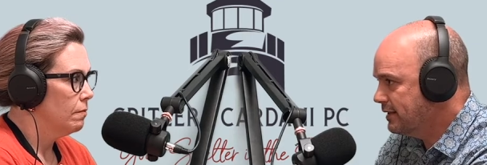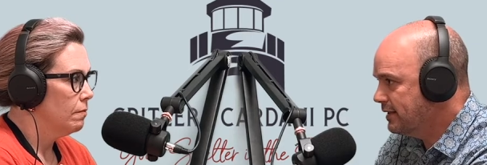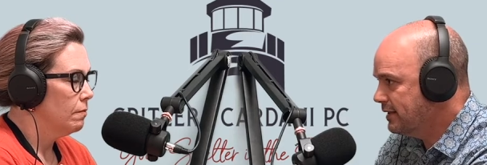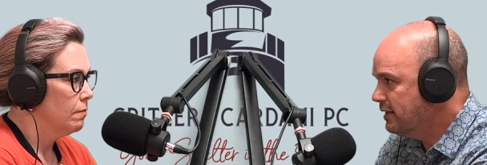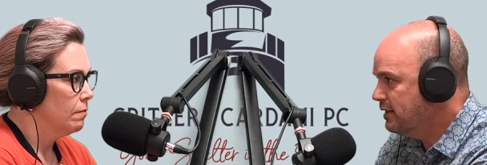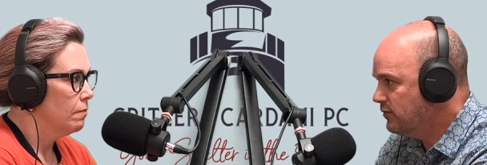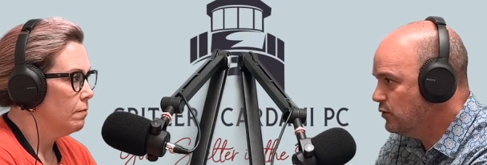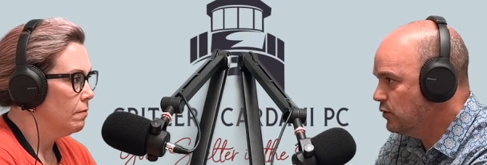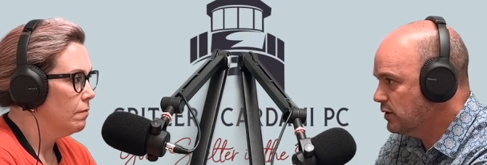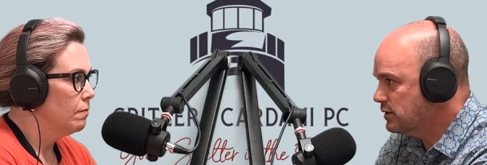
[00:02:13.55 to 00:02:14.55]
Speaker 1: in
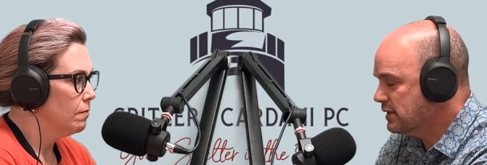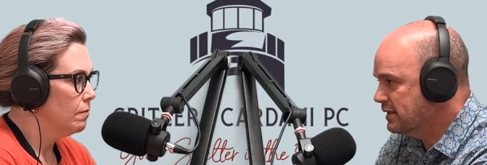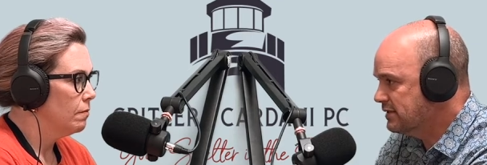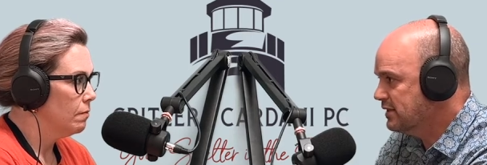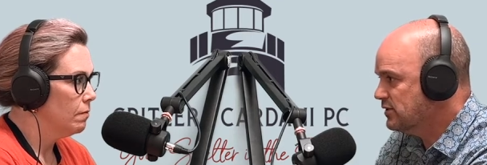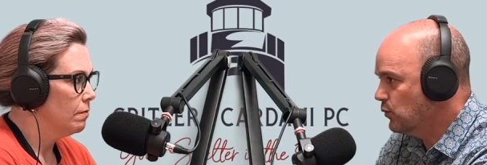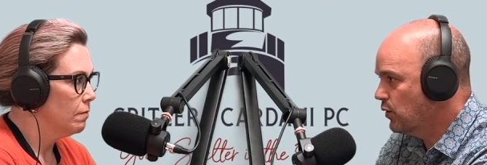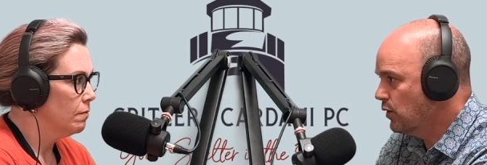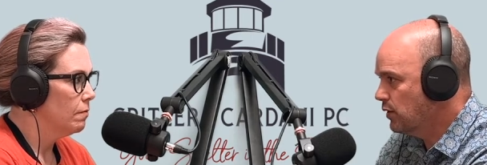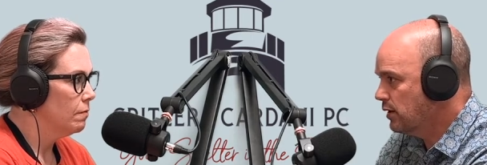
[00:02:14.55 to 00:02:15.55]
divorce is this
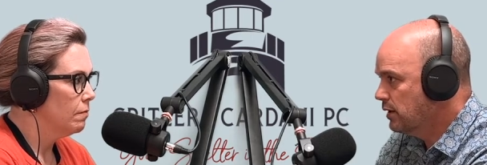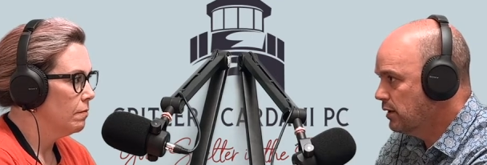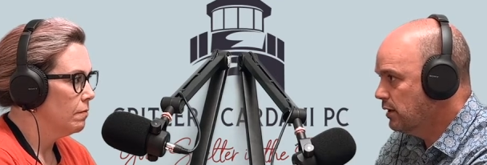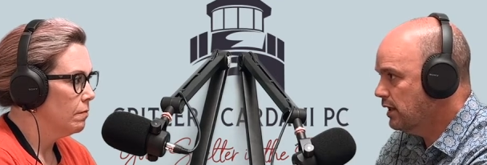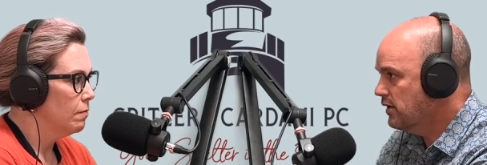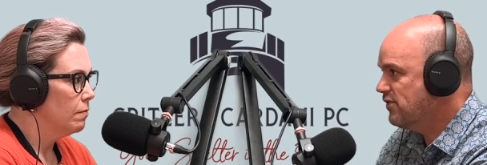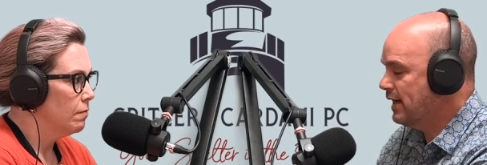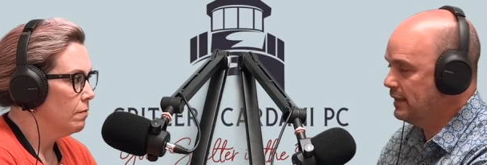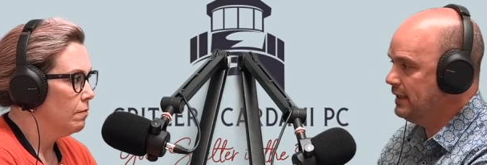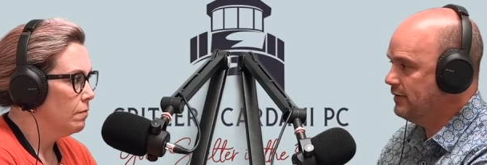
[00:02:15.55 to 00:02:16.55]
word. If
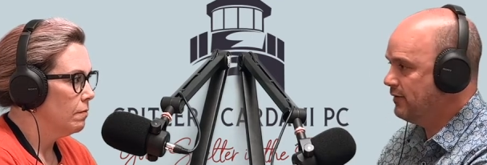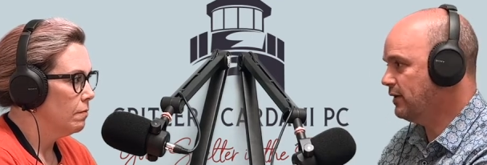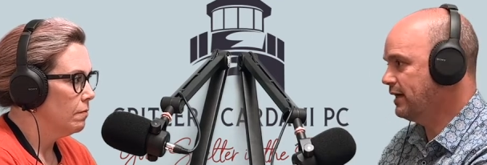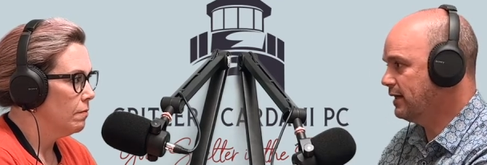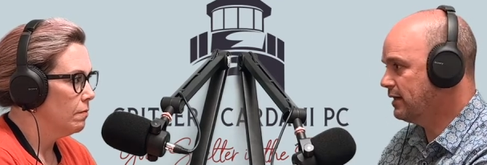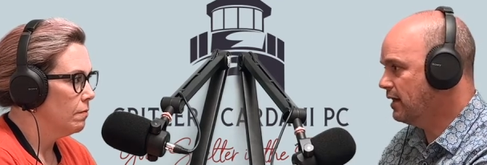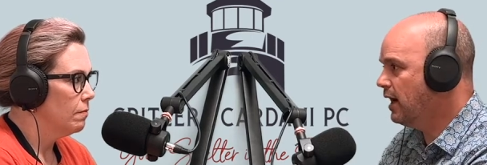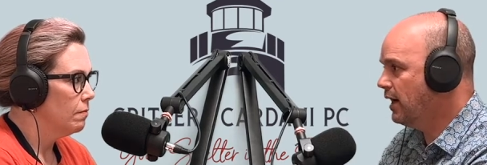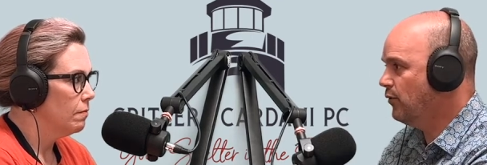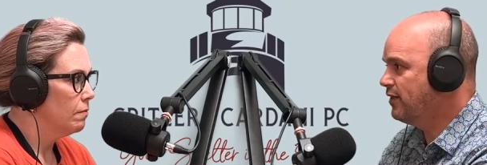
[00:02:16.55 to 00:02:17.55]
I leave, I'll get
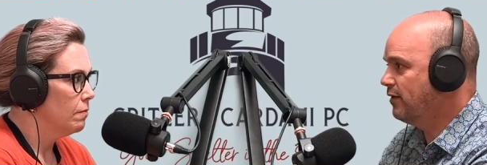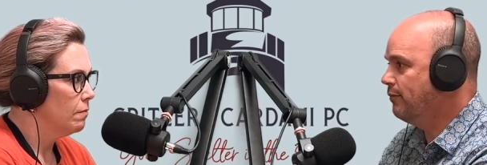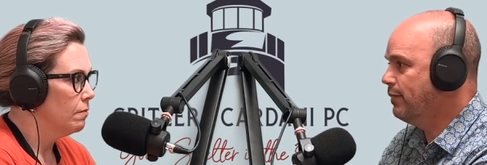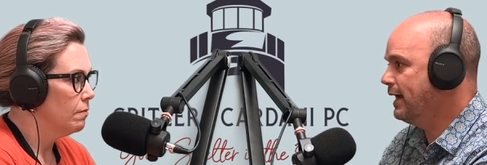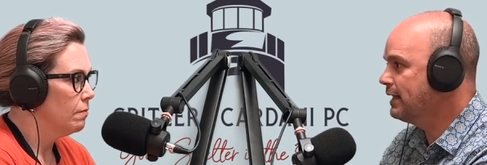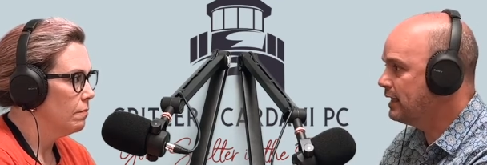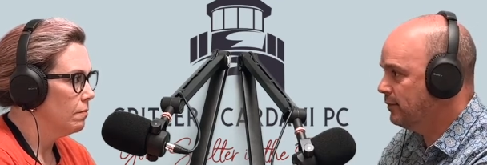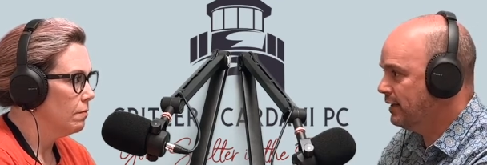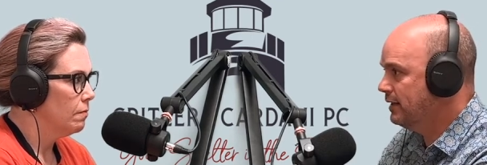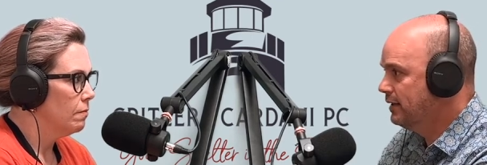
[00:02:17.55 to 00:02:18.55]
caught with
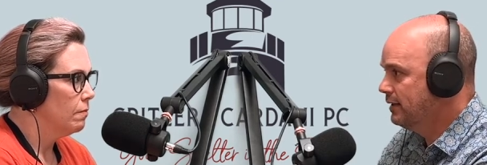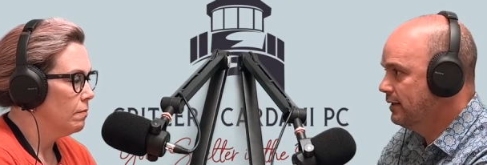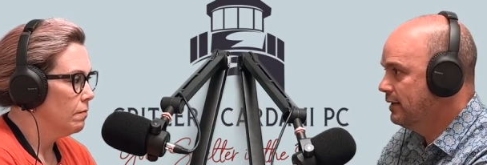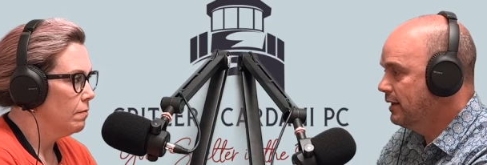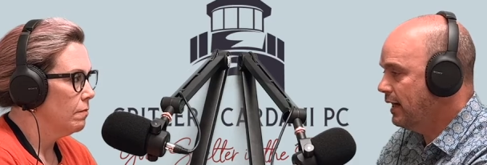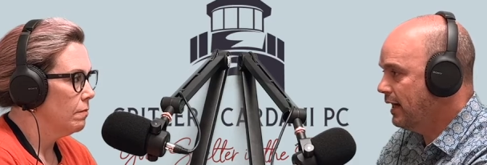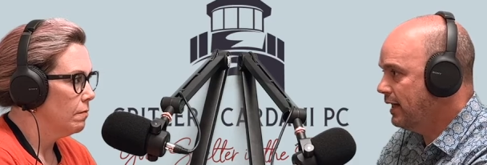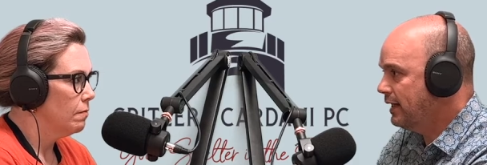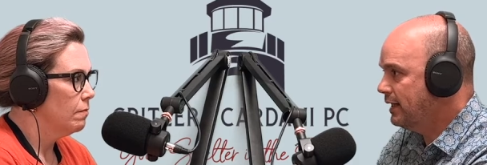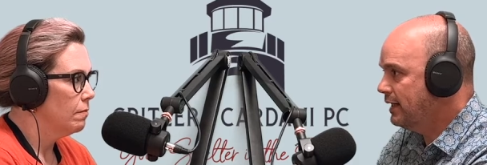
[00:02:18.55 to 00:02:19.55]
abandonment.
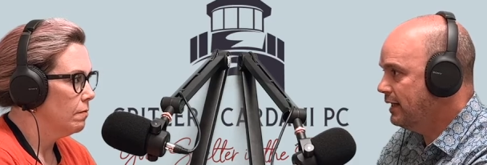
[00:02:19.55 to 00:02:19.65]
And,